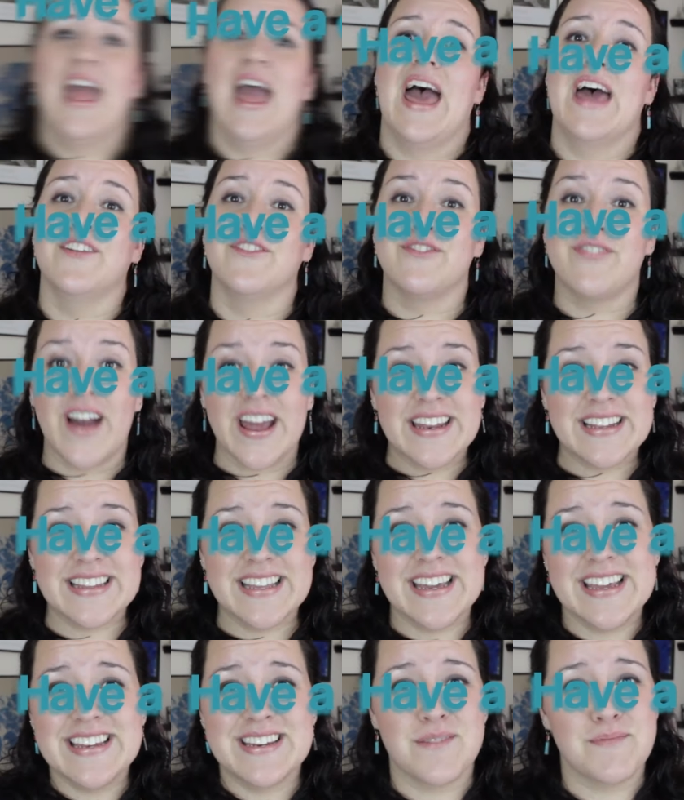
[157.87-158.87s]
And
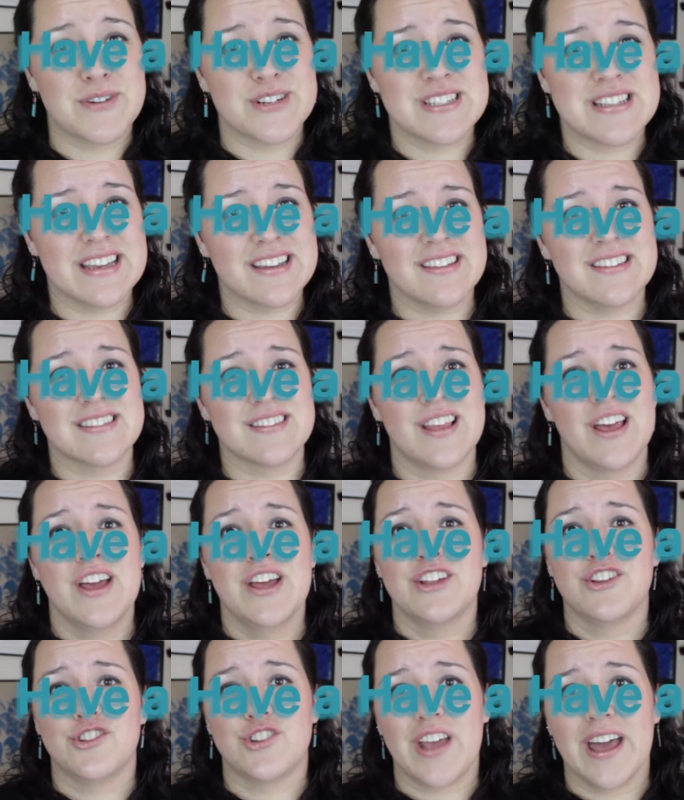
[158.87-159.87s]
finally, number 6,
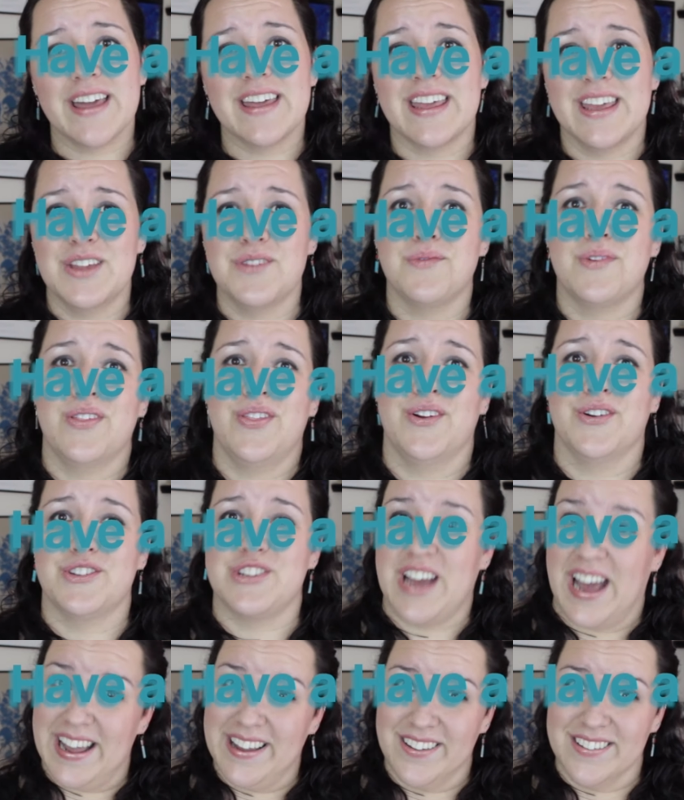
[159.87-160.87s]
check in with your
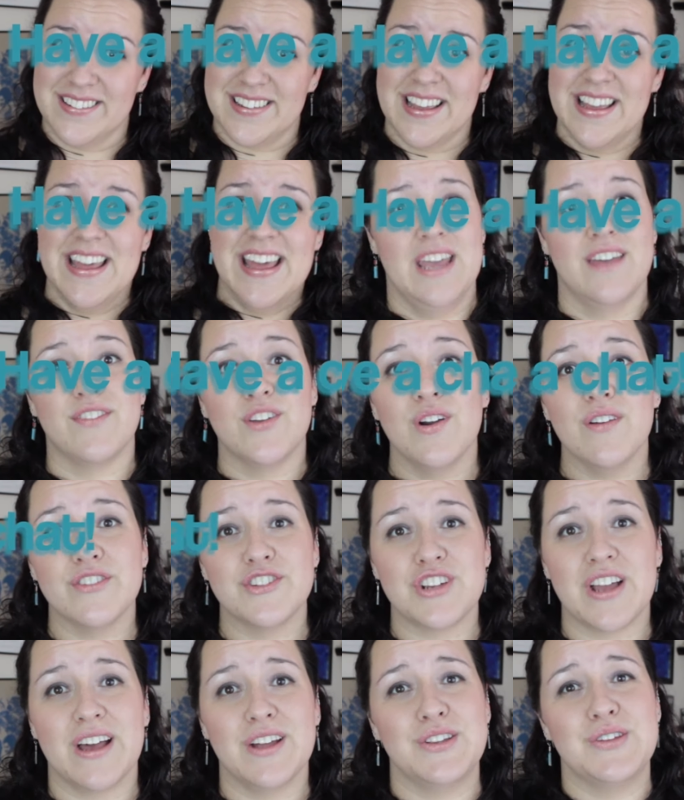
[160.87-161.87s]
child. If you have a
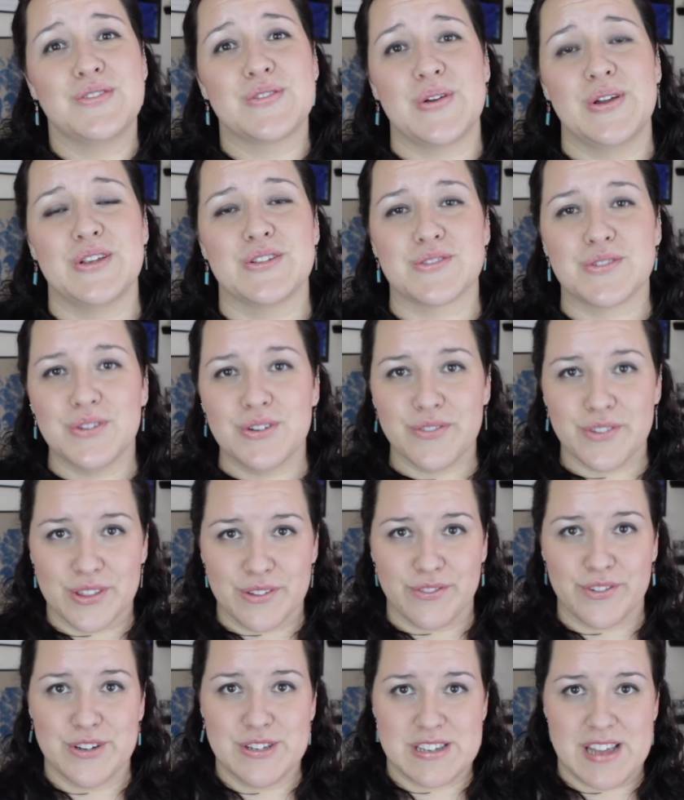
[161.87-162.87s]
child who's going to school for the
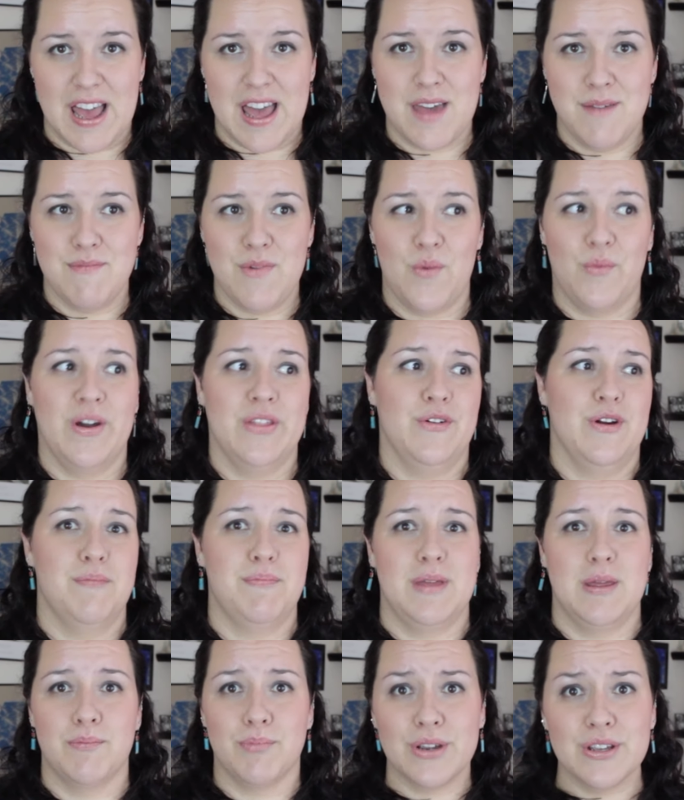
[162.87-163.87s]
first time, whether it
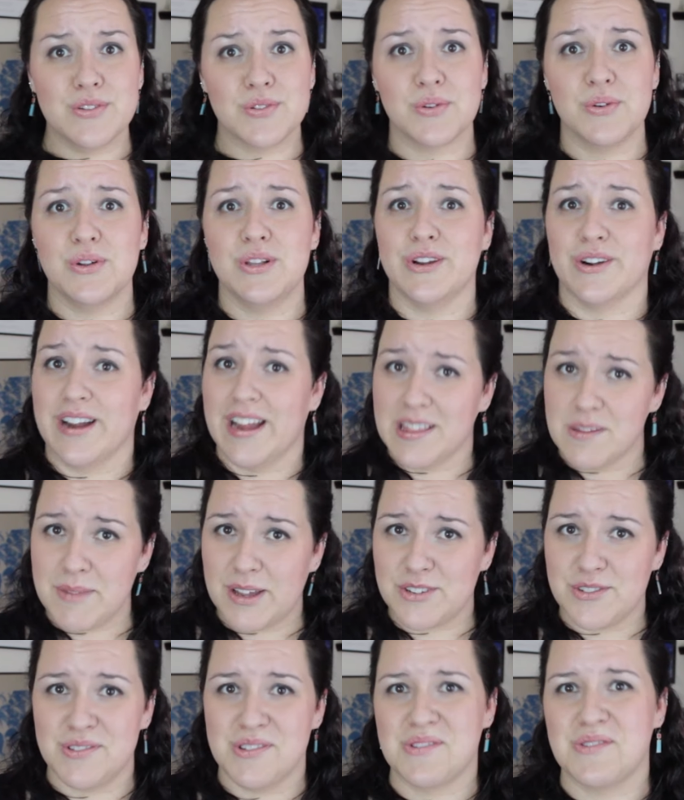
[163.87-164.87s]
be preschool or
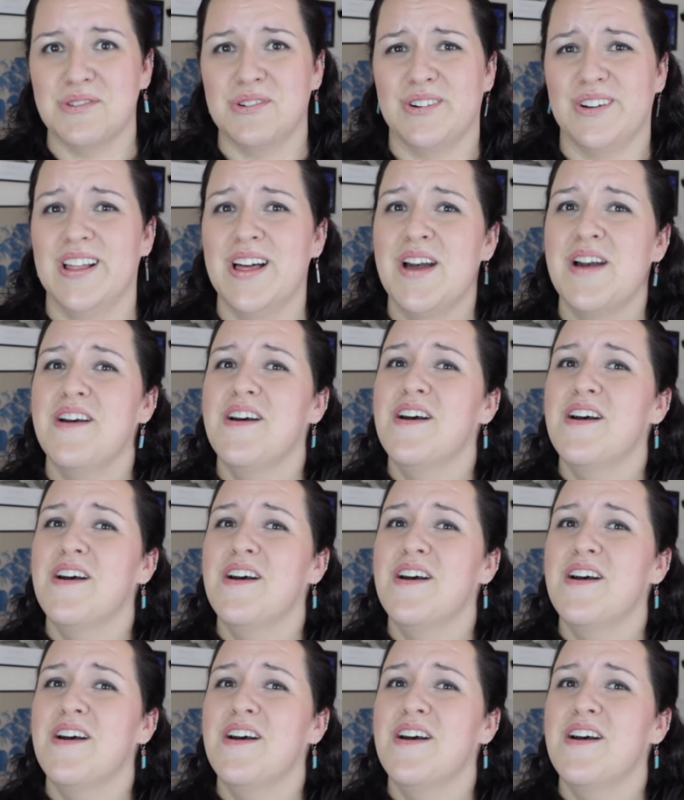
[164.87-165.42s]
elementary school,